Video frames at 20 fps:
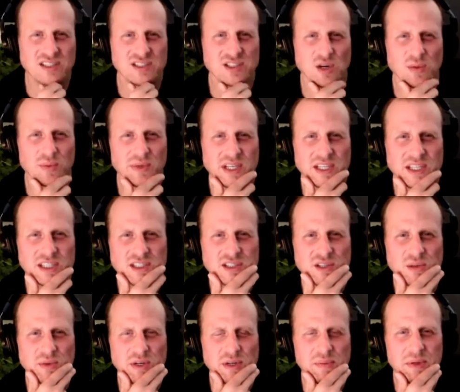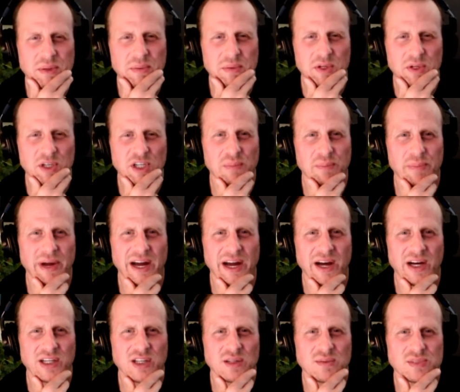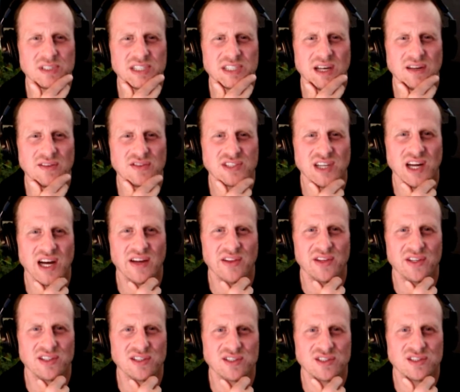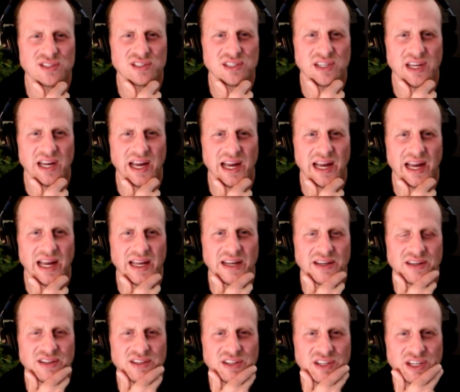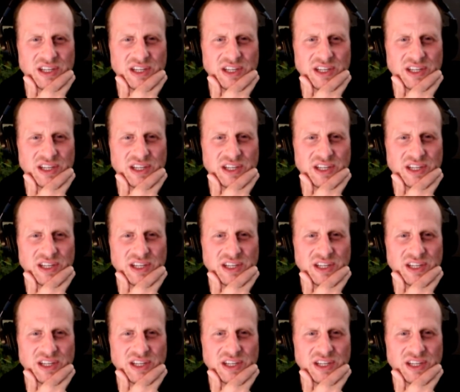so, because so many people are comparing themselves to others, and